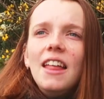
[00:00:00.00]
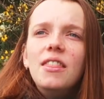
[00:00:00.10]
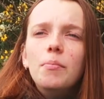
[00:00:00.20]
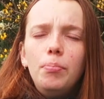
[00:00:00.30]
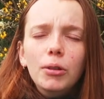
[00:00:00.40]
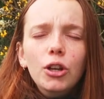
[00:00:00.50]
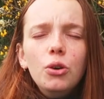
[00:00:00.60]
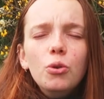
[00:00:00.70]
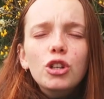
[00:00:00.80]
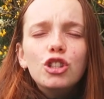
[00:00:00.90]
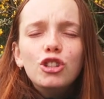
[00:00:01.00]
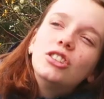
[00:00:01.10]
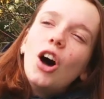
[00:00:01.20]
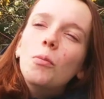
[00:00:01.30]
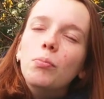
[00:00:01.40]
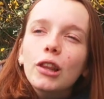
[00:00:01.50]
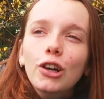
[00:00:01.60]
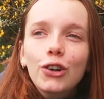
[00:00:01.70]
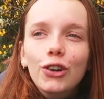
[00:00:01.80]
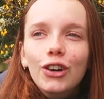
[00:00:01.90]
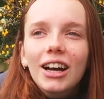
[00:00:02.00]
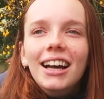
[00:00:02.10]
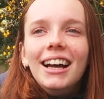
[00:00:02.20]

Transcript: and the so blue,